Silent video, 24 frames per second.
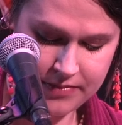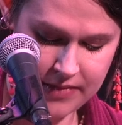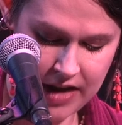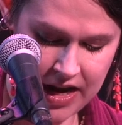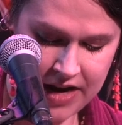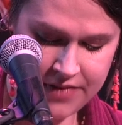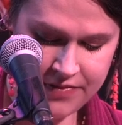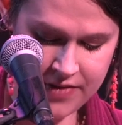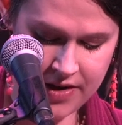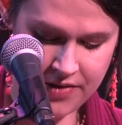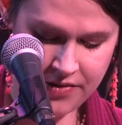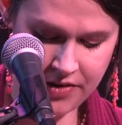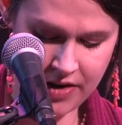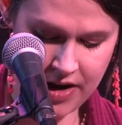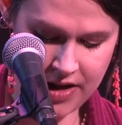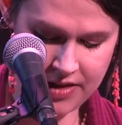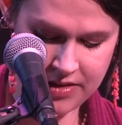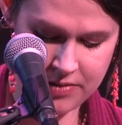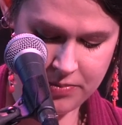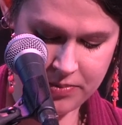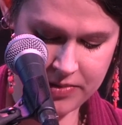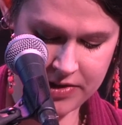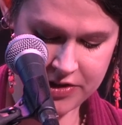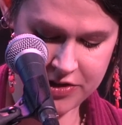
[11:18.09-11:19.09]
I've never
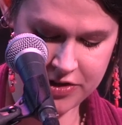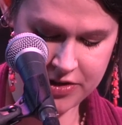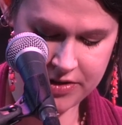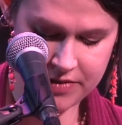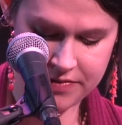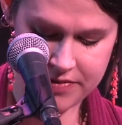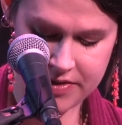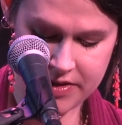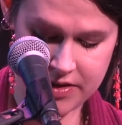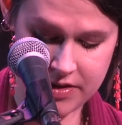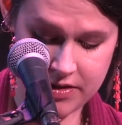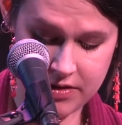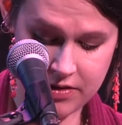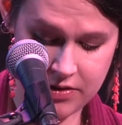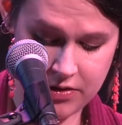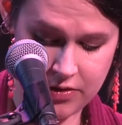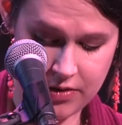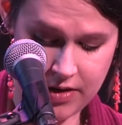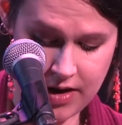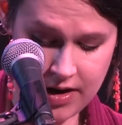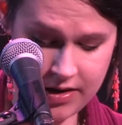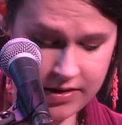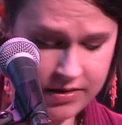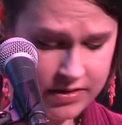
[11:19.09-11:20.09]
had the pleasure of seeing you
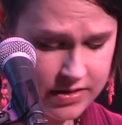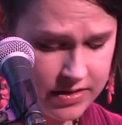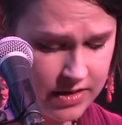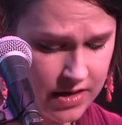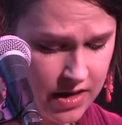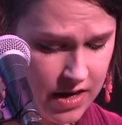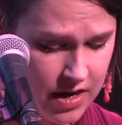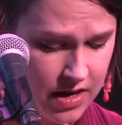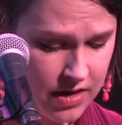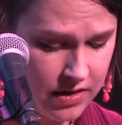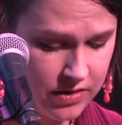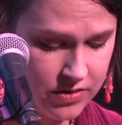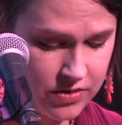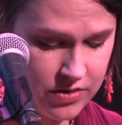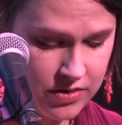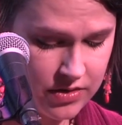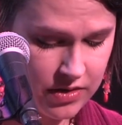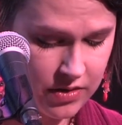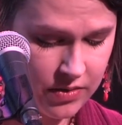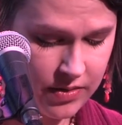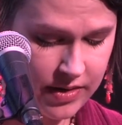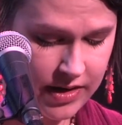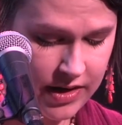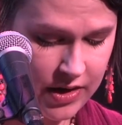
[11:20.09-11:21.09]
gratis,
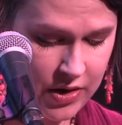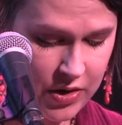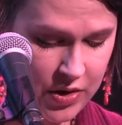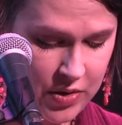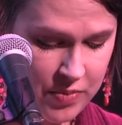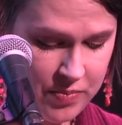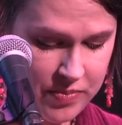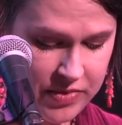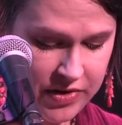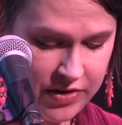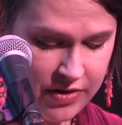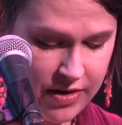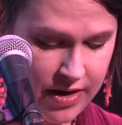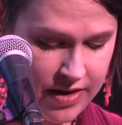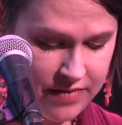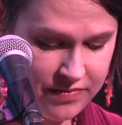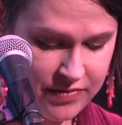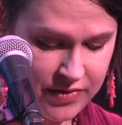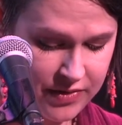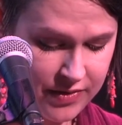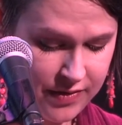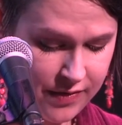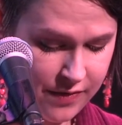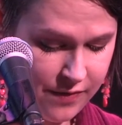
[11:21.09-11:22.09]
so I hope you're
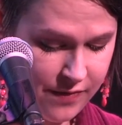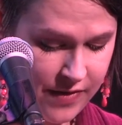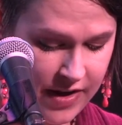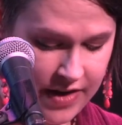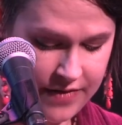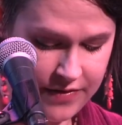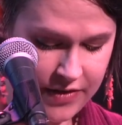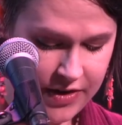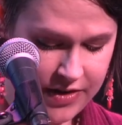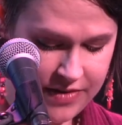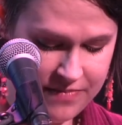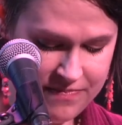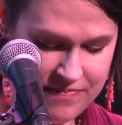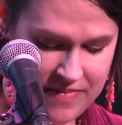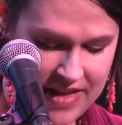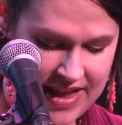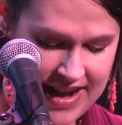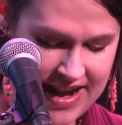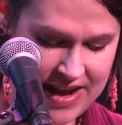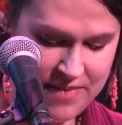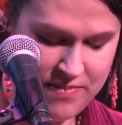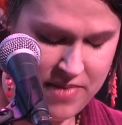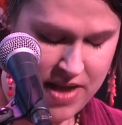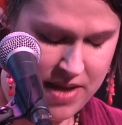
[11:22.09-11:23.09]
after a favor,
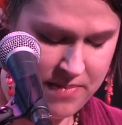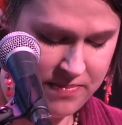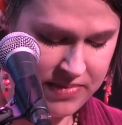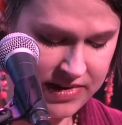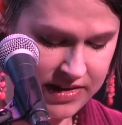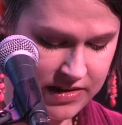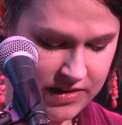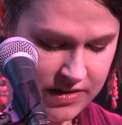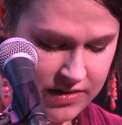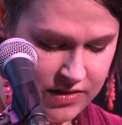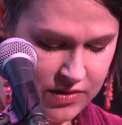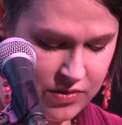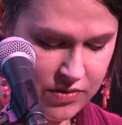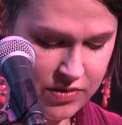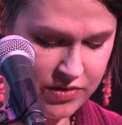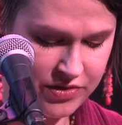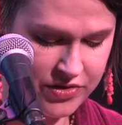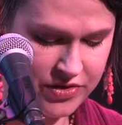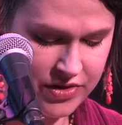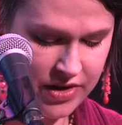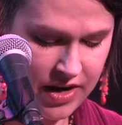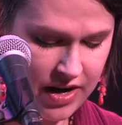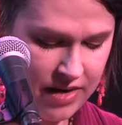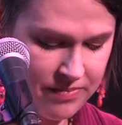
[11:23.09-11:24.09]
and I'm happy to do the
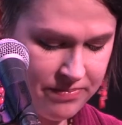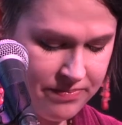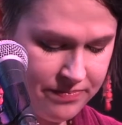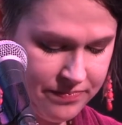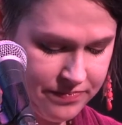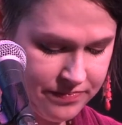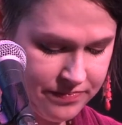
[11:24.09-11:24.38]
job."